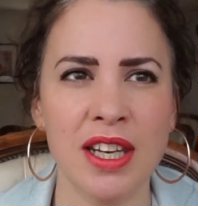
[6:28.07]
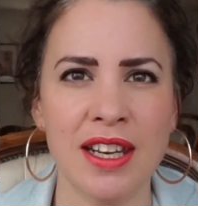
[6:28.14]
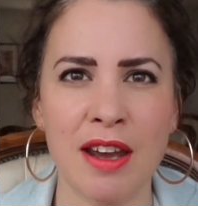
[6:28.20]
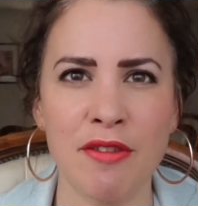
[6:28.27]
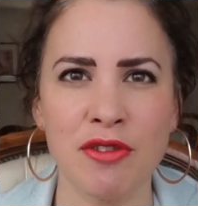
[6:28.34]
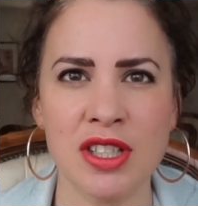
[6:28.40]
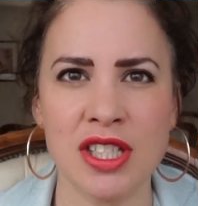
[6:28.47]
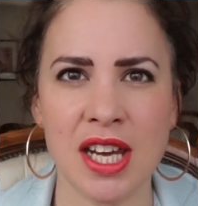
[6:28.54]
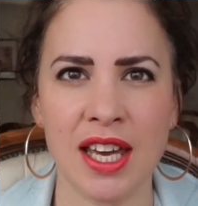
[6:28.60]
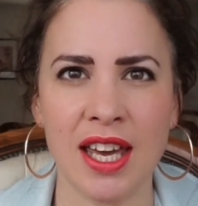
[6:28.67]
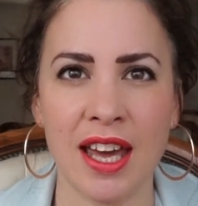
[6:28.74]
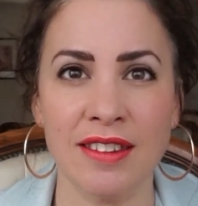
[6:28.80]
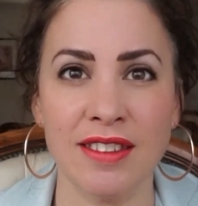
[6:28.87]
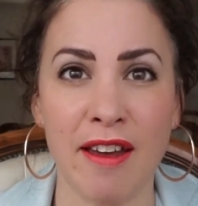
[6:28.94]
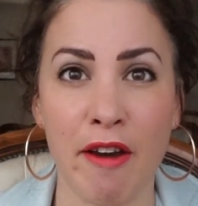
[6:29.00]
in every
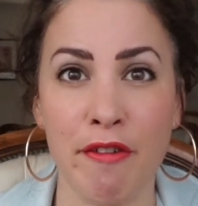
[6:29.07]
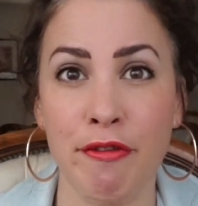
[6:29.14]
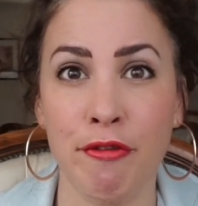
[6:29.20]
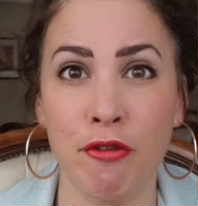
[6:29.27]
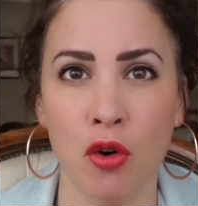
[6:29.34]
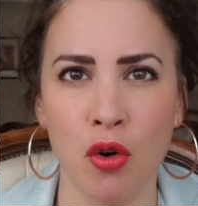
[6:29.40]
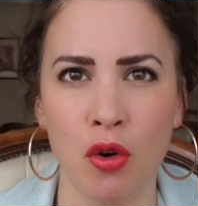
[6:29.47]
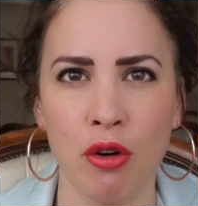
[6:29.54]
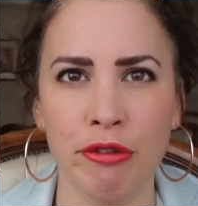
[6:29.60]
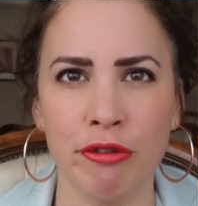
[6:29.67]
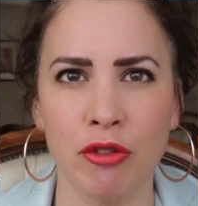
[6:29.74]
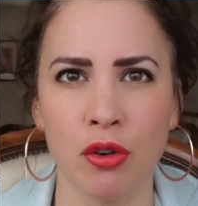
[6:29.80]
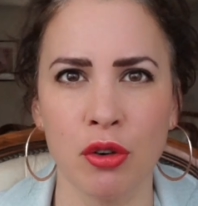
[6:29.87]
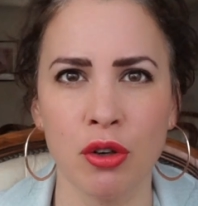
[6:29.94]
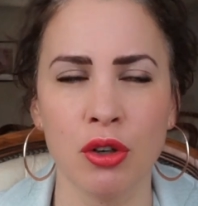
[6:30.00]
decade that have fought
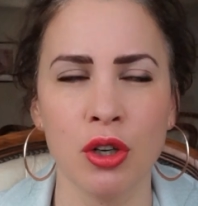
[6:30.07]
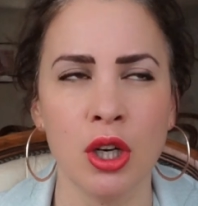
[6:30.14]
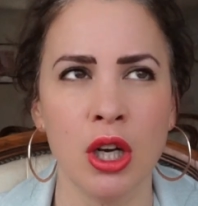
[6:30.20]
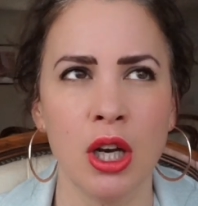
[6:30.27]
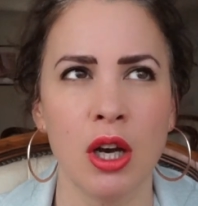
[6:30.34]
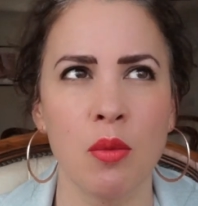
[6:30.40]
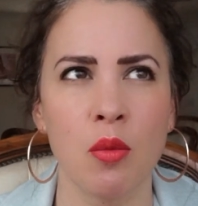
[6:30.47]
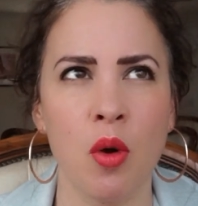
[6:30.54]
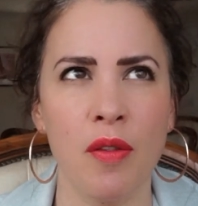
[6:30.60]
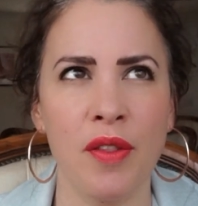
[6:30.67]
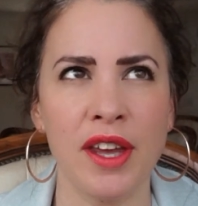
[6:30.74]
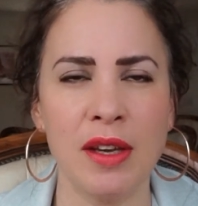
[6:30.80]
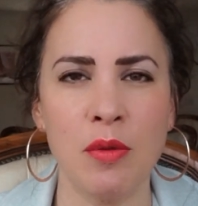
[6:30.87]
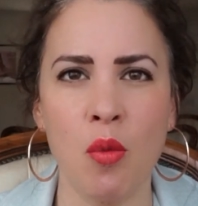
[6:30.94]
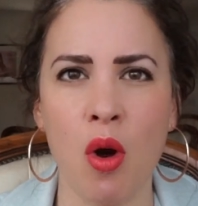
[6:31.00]
for what
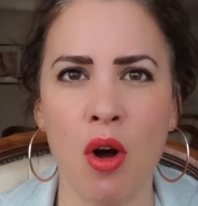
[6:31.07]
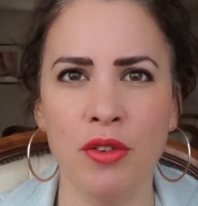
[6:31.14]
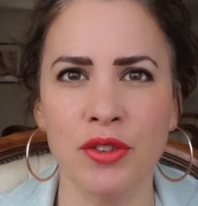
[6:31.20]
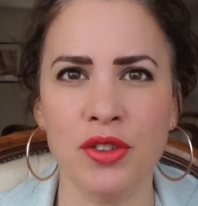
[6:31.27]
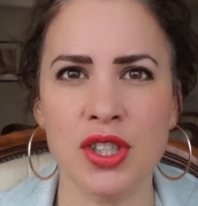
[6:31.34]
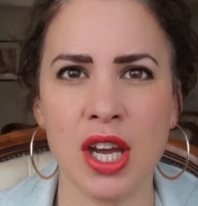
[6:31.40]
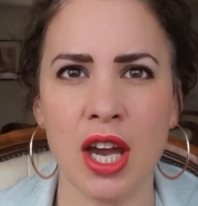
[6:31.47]
they want,